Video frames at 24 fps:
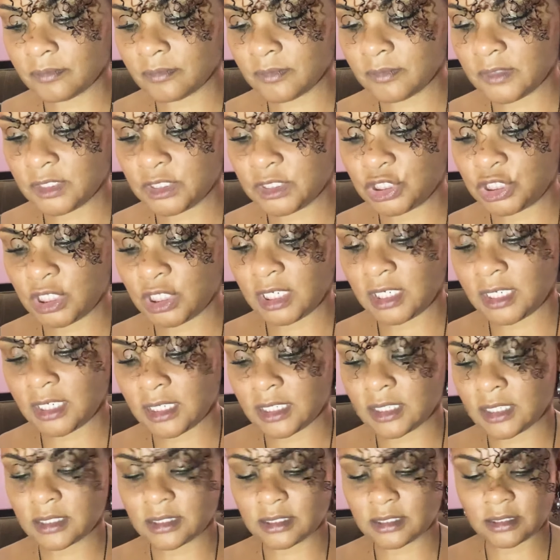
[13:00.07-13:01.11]
she
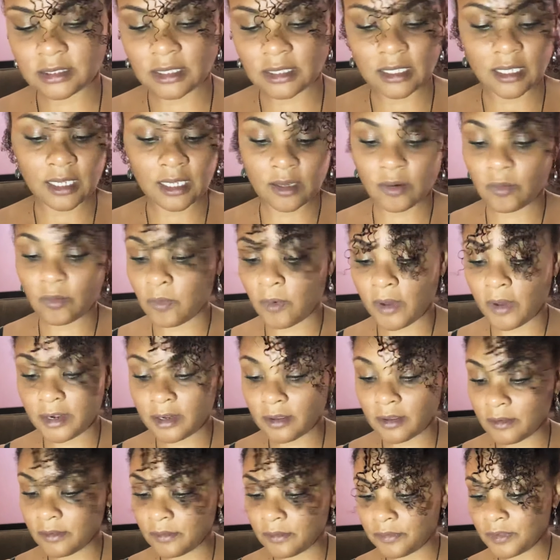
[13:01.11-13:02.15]
is like one
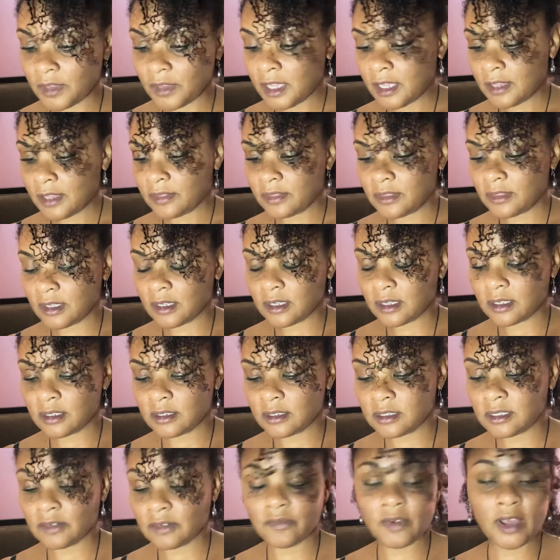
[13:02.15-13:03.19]
of the
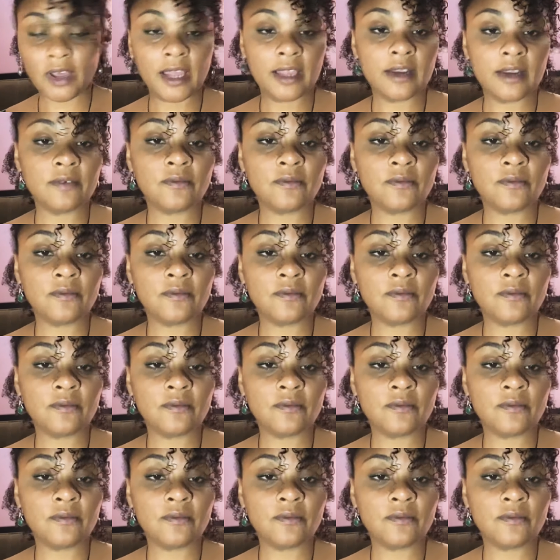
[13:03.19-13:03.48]
divine